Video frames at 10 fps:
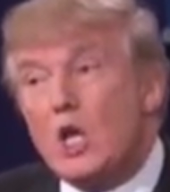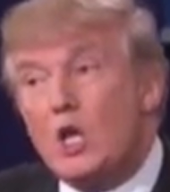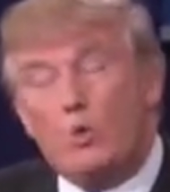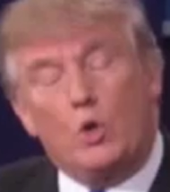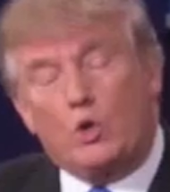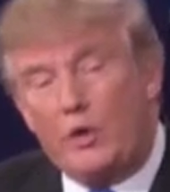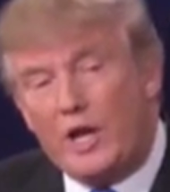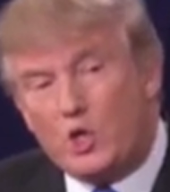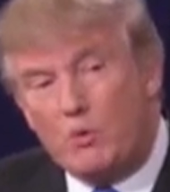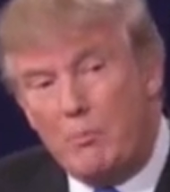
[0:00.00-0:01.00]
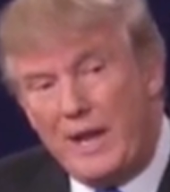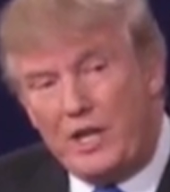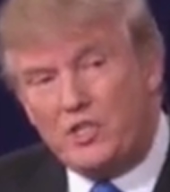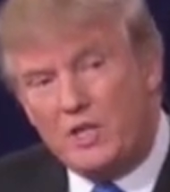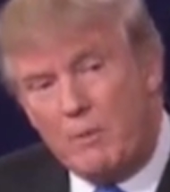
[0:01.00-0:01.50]
It will create
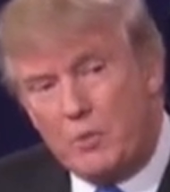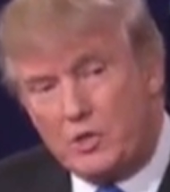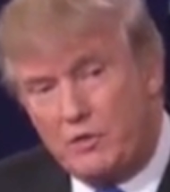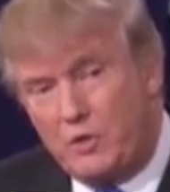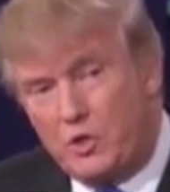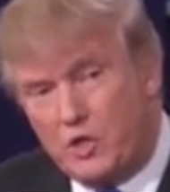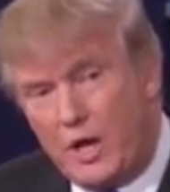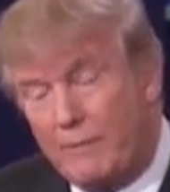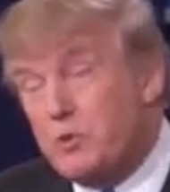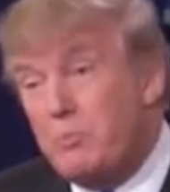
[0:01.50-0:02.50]
tremendous numbers of new jobs.